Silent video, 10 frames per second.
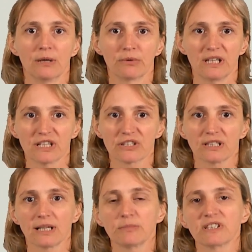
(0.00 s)

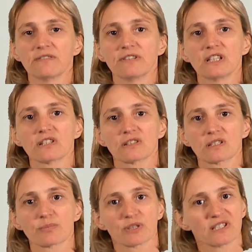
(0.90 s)
relational
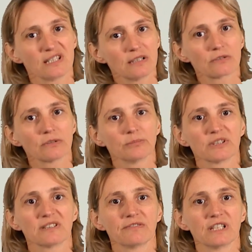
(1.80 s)
motivations, procedural
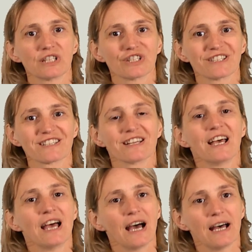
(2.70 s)
motivations,
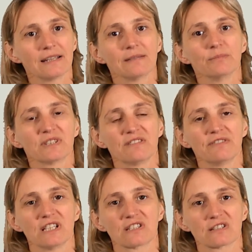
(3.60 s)
and
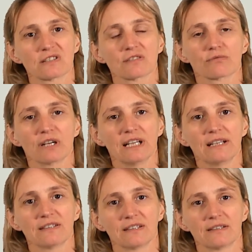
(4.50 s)
motivations
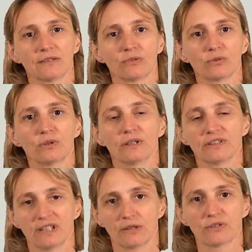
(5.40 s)
related to
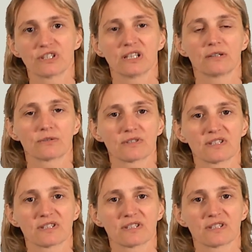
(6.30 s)
the negotiator's